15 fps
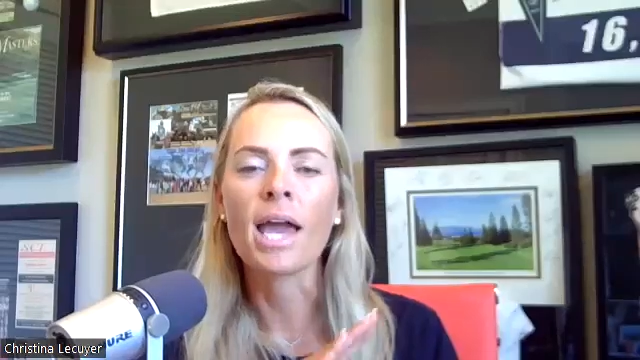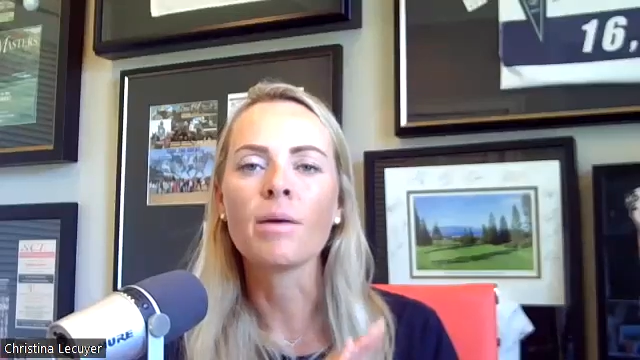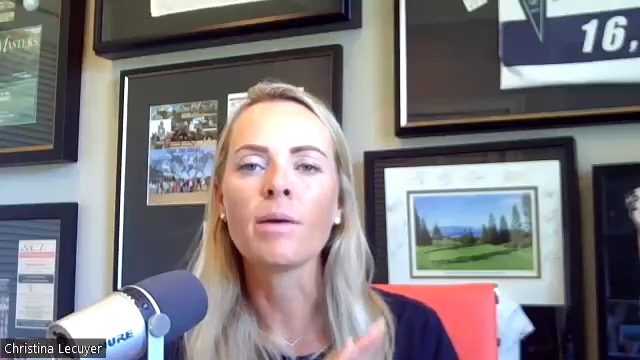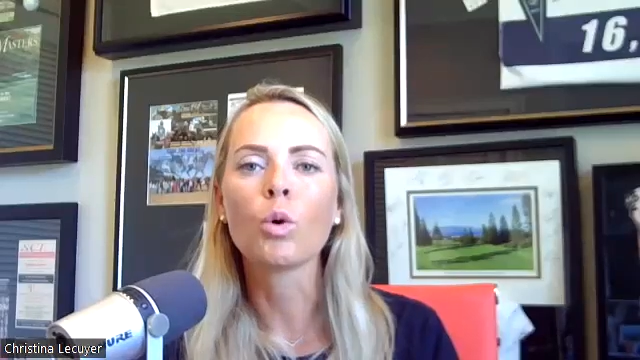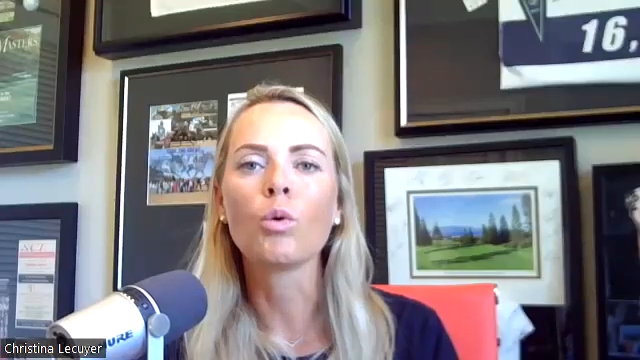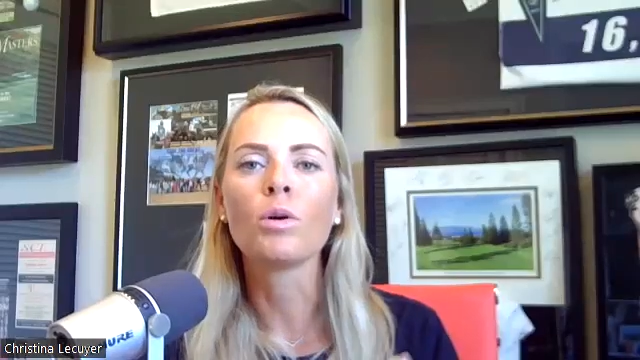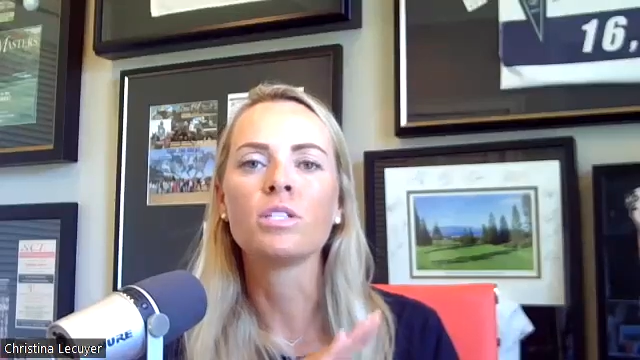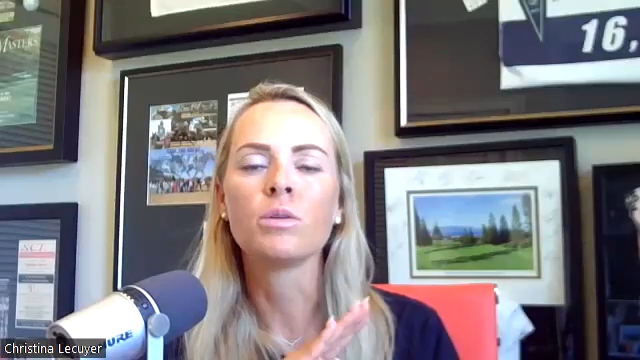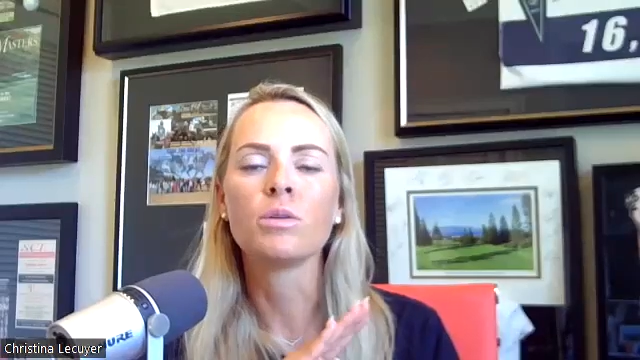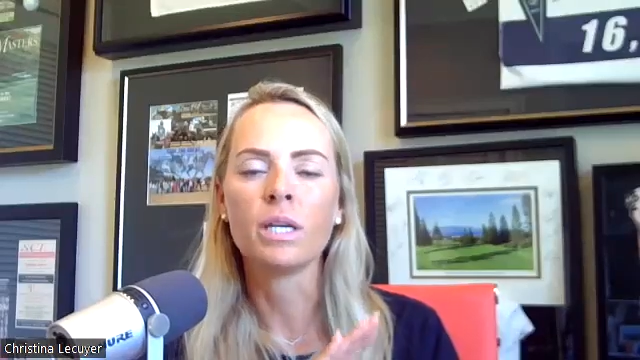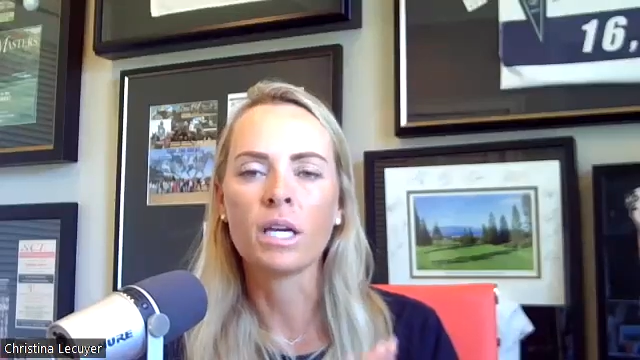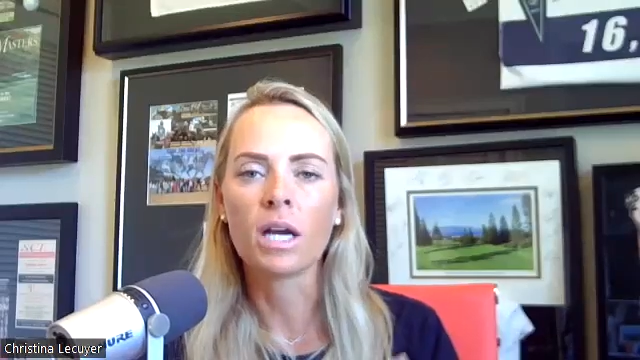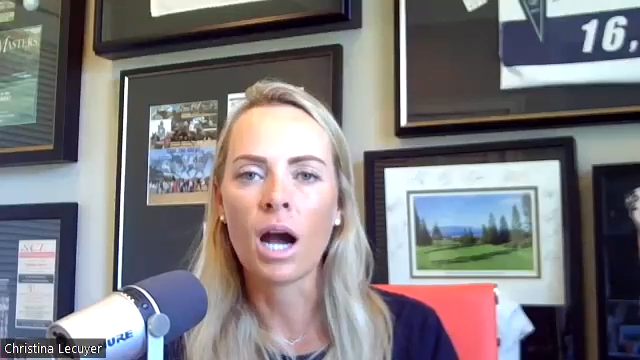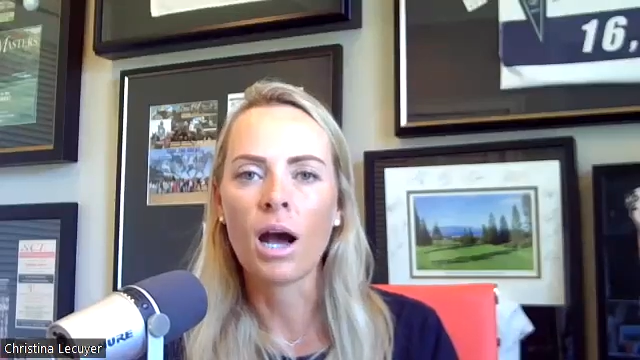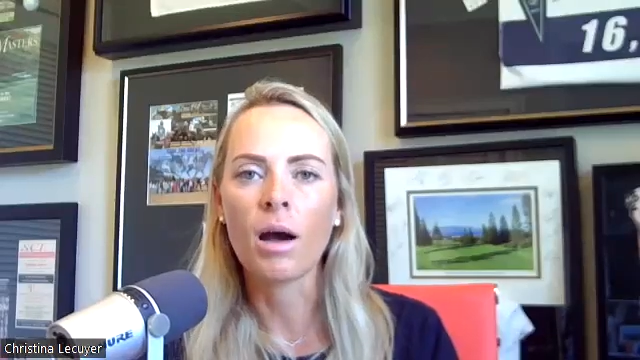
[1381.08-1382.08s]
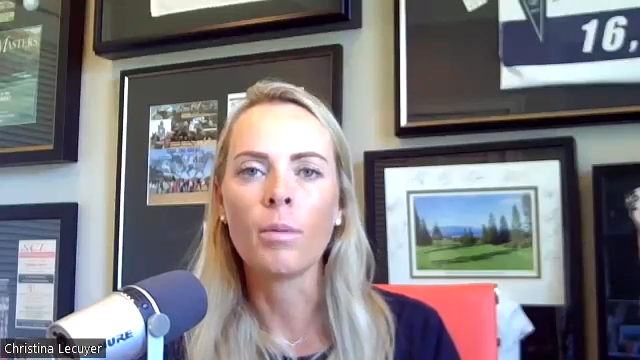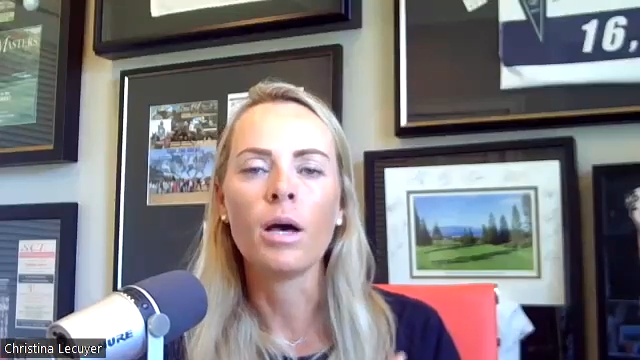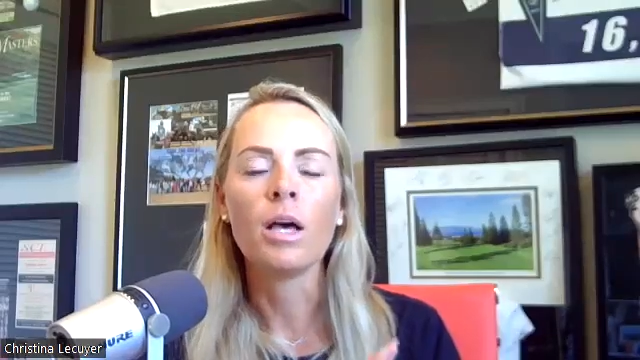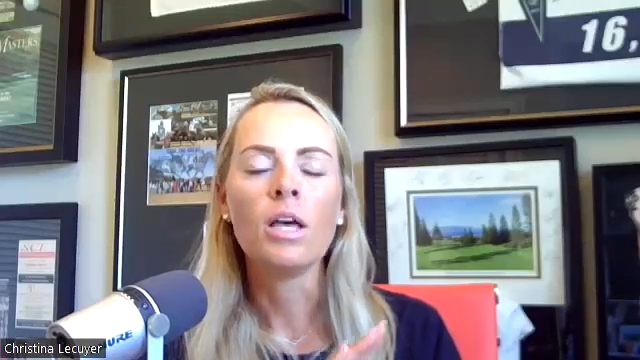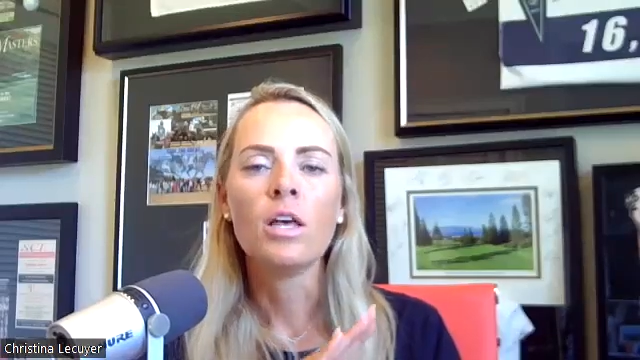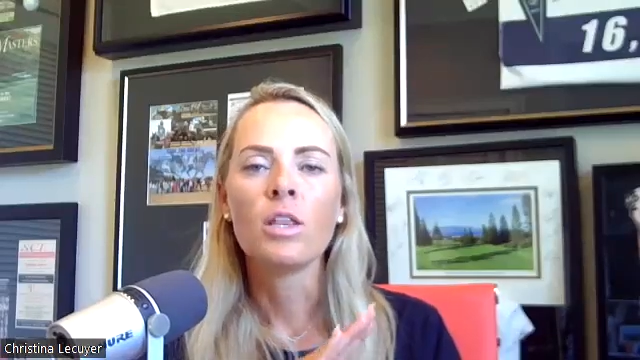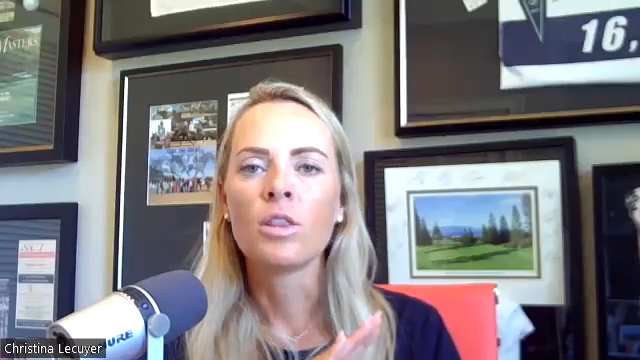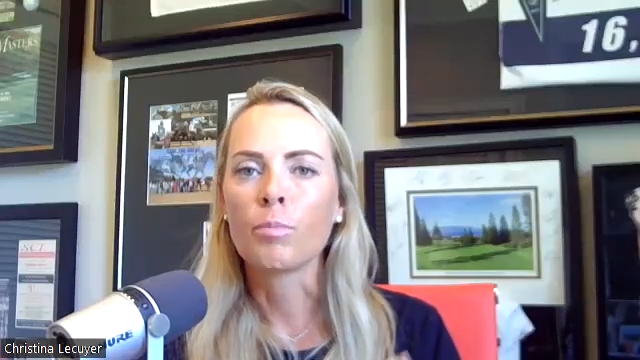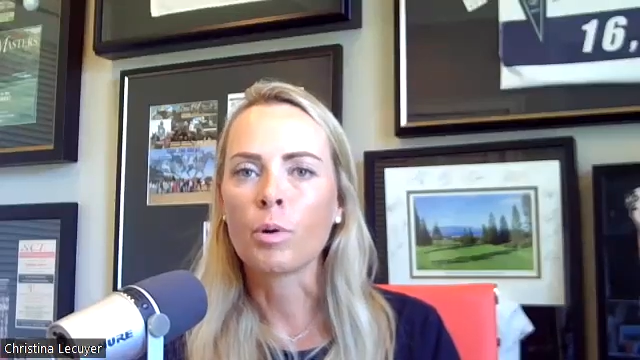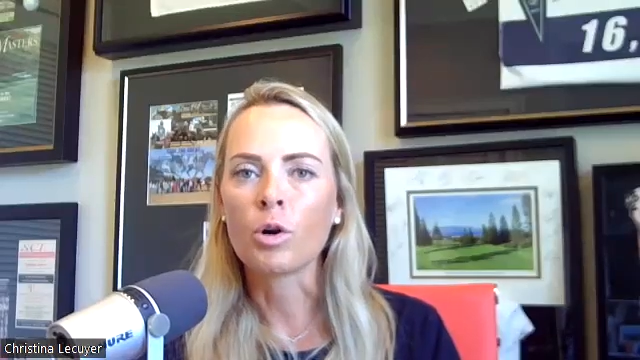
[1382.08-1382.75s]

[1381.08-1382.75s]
I am going to become the